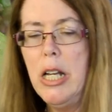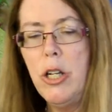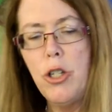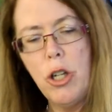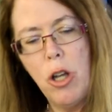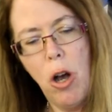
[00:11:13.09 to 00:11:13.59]

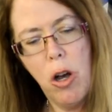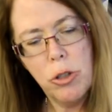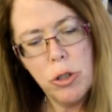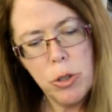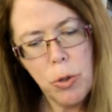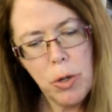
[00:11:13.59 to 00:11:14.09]
She
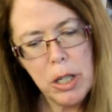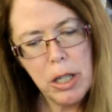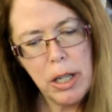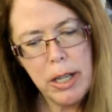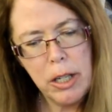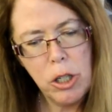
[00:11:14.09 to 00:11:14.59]
also
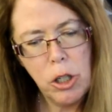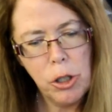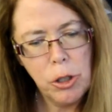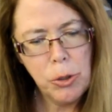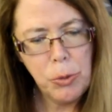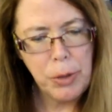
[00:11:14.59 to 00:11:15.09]

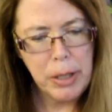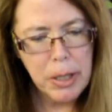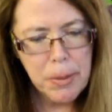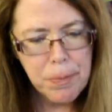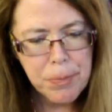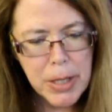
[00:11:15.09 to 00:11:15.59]
included,